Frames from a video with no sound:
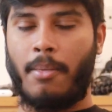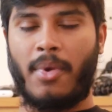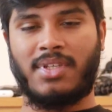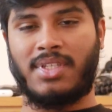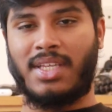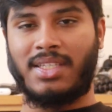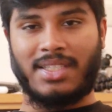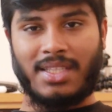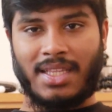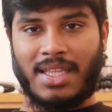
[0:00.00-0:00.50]

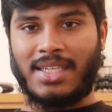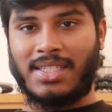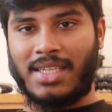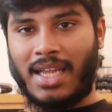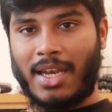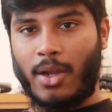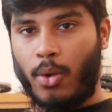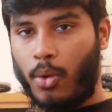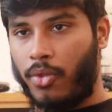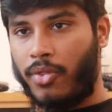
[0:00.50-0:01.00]
Because these
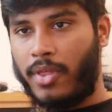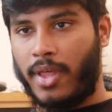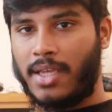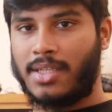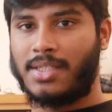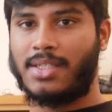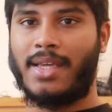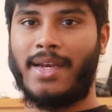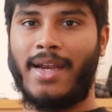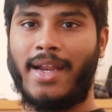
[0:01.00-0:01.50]
are little
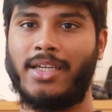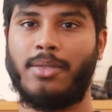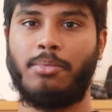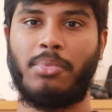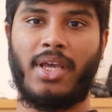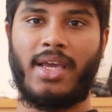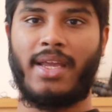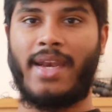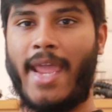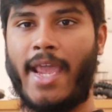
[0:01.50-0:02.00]
things can add
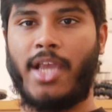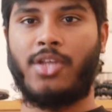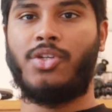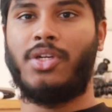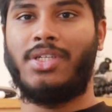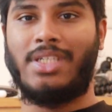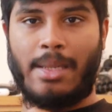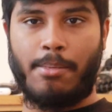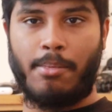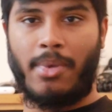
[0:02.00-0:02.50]
up, like an
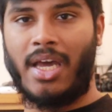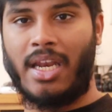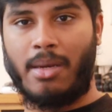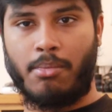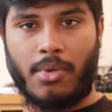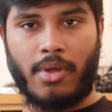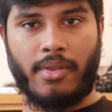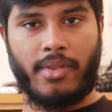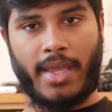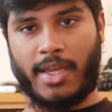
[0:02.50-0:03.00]
extra £10
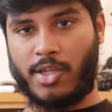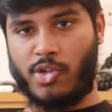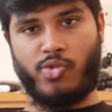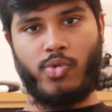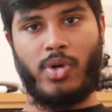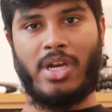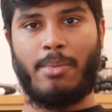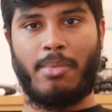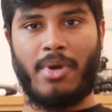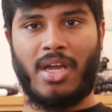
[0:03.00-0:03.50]
a month, extra
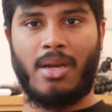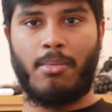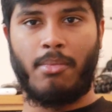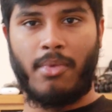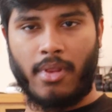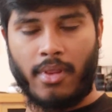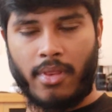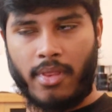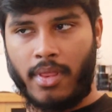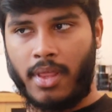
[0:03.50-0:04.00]
£20 a
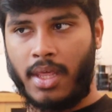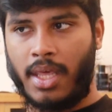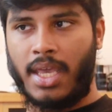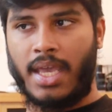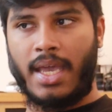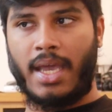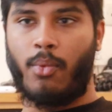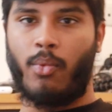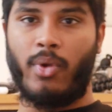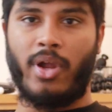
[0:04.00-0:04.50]
month,
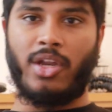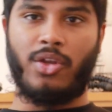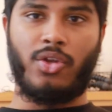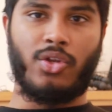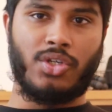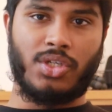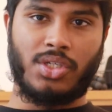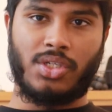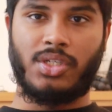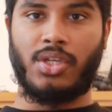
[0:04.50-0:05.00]
where
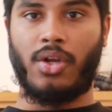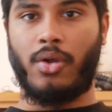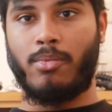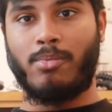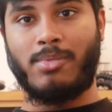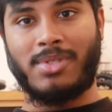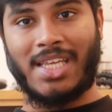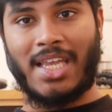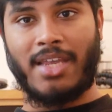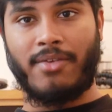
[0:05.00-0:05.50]
you can just, you
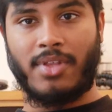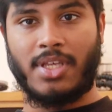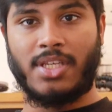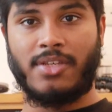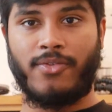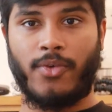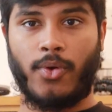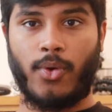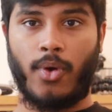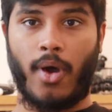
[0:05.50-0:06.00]
know, save
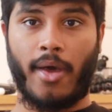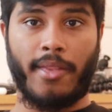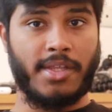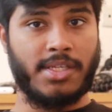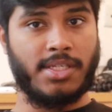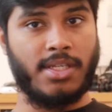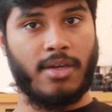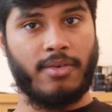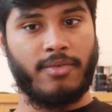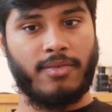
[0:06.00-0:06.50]
this for
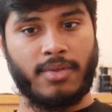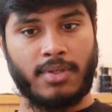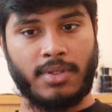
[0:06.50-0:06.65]
other stuff.